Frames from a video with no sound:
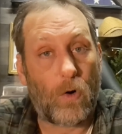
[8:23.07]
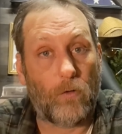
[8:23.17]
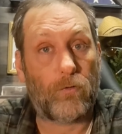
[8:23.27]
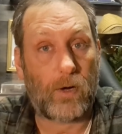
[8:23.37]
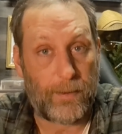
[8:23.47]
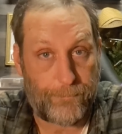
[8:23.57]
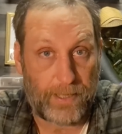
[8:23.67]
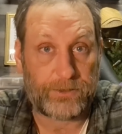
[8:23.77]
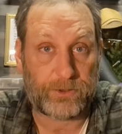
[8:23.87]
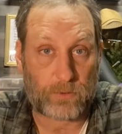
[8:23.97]
over a
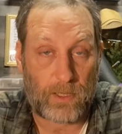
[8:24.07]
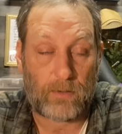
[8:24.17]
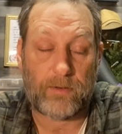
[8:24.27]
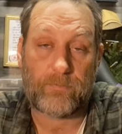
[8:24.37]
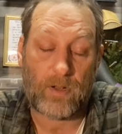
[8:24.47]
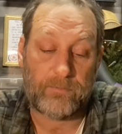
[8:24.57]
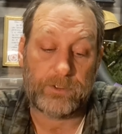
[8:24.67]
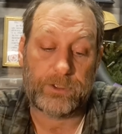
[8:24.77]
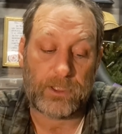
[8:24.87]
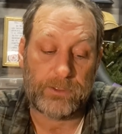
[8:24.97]
bench trial in front of a
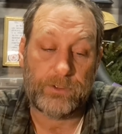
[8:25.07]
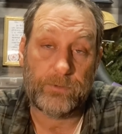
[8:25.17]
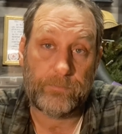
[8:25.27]
judge.